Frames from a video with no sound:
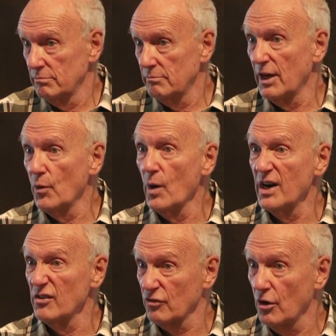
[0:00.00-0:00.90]
My
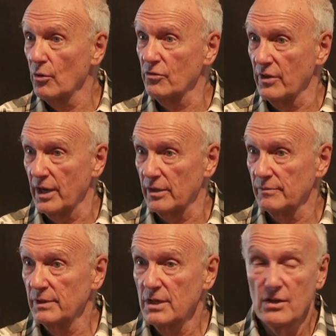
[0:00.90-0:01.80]
awareness goes there.
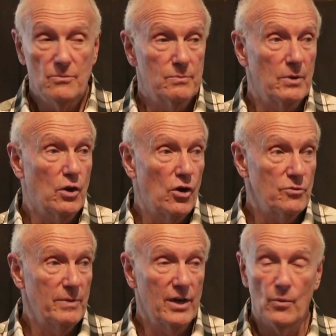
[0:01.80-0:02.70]
Because
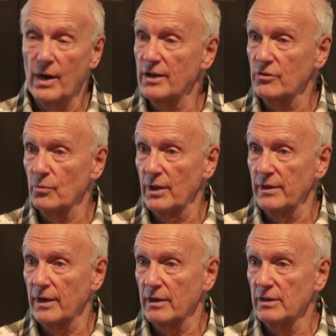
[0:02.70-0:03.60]
my awareness went
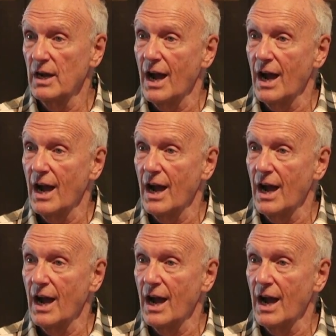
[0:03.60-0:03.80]
there,